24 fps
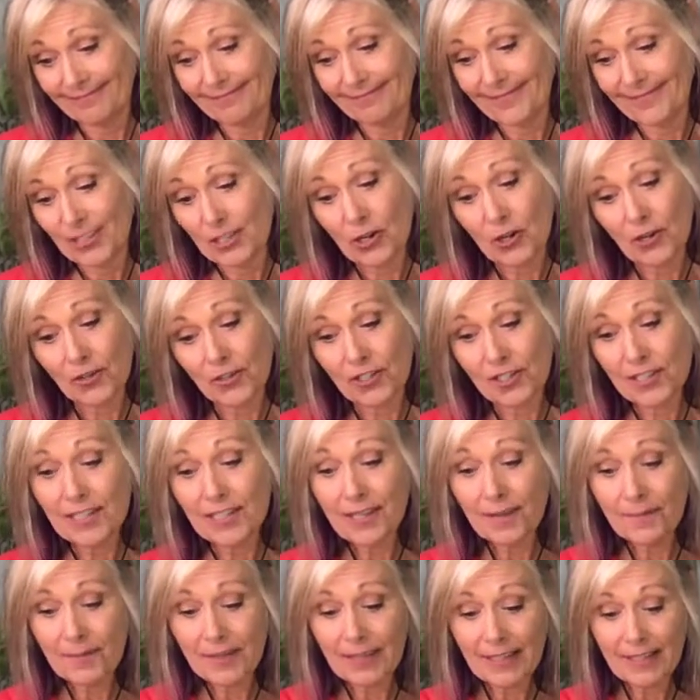So just
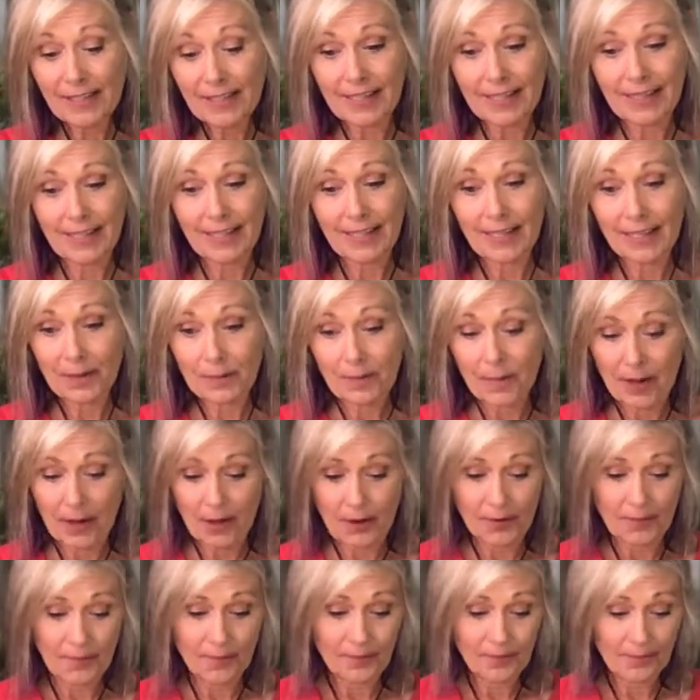some things to think
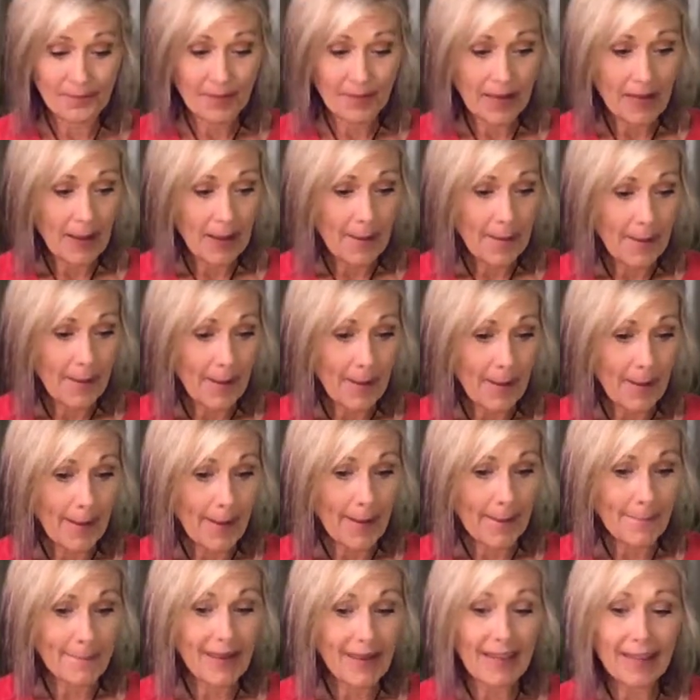about.
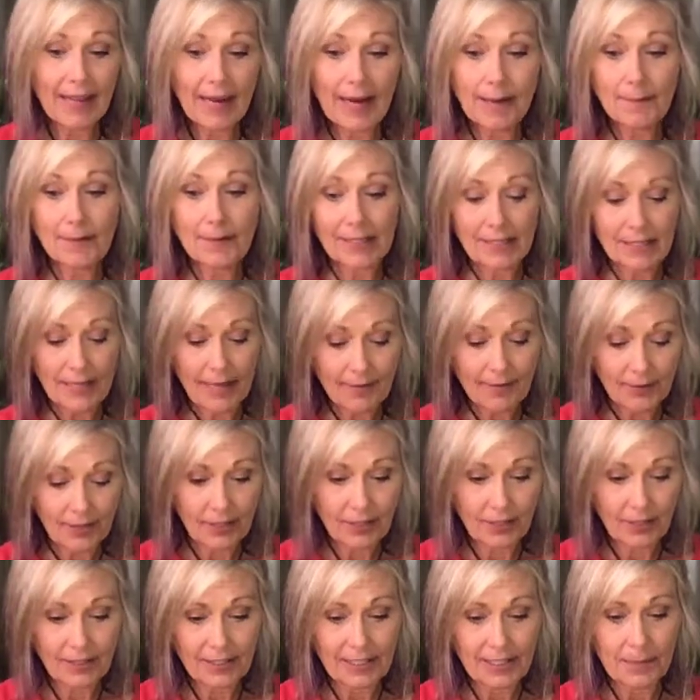And then I'm going to dive a
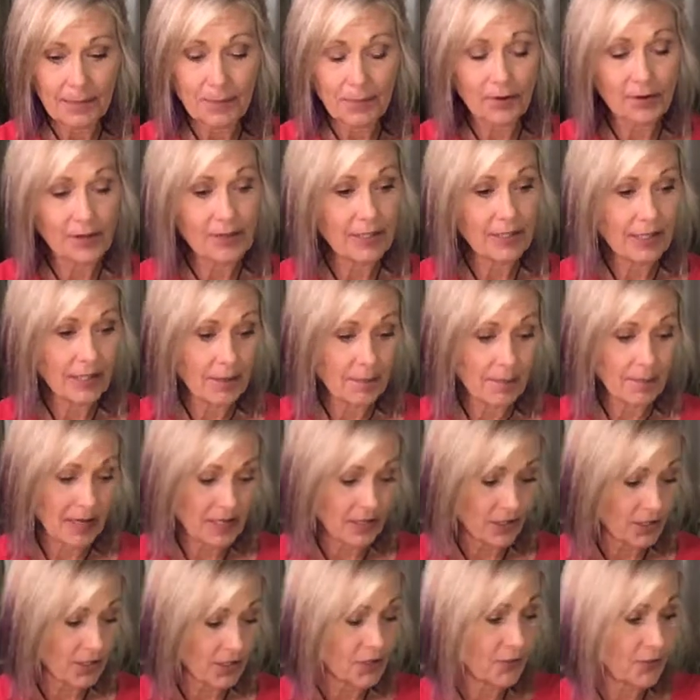little deeper into the
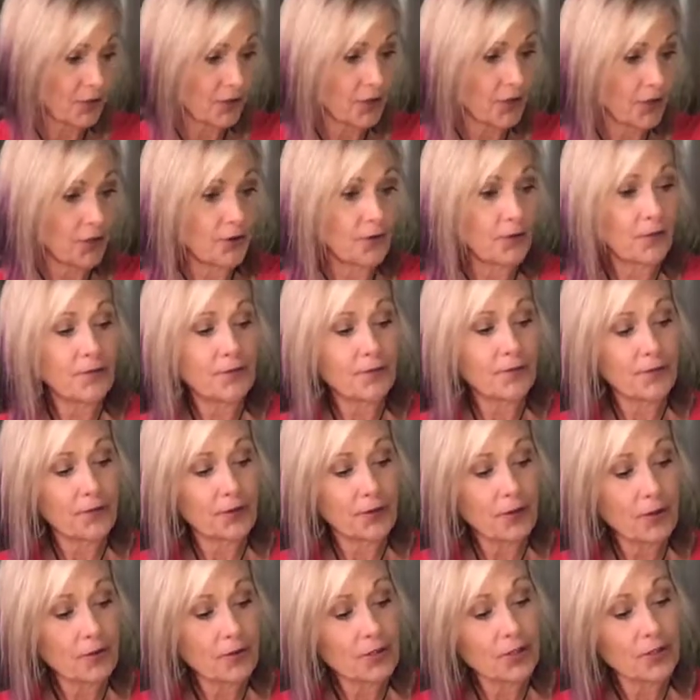message for you. For
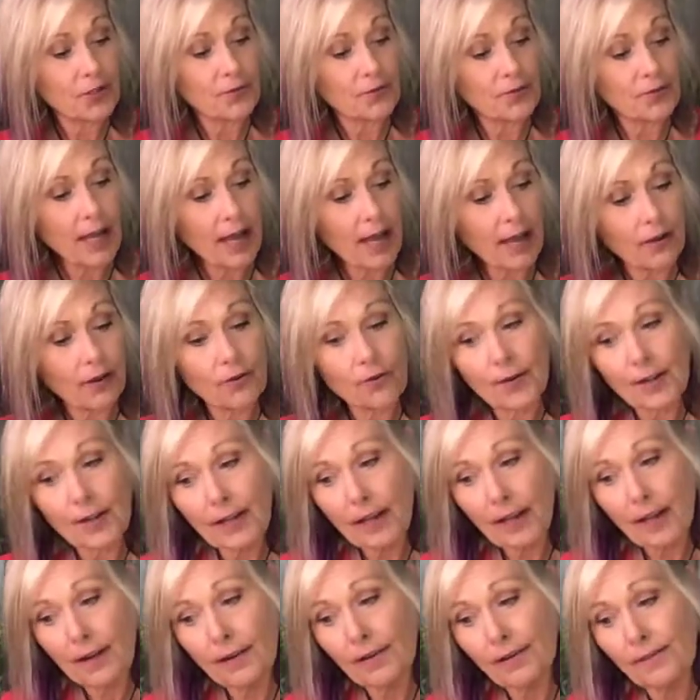those of you not going
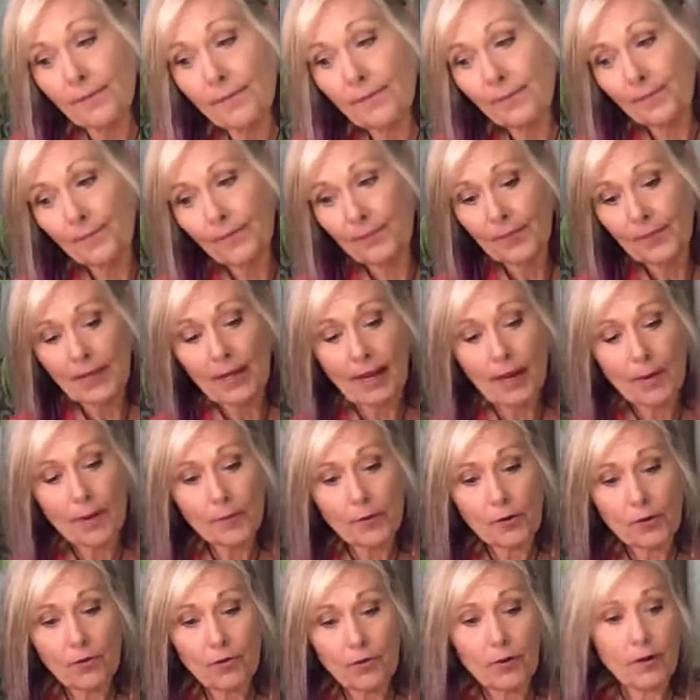on
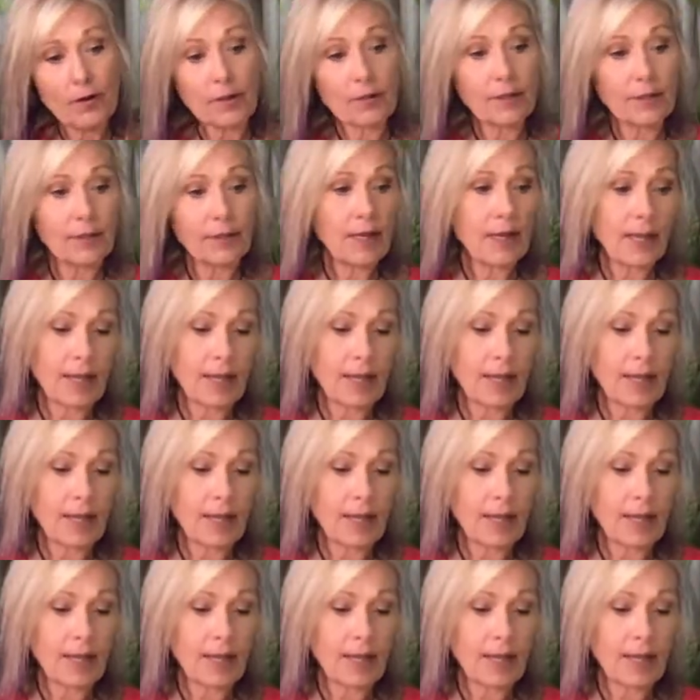Capricorn,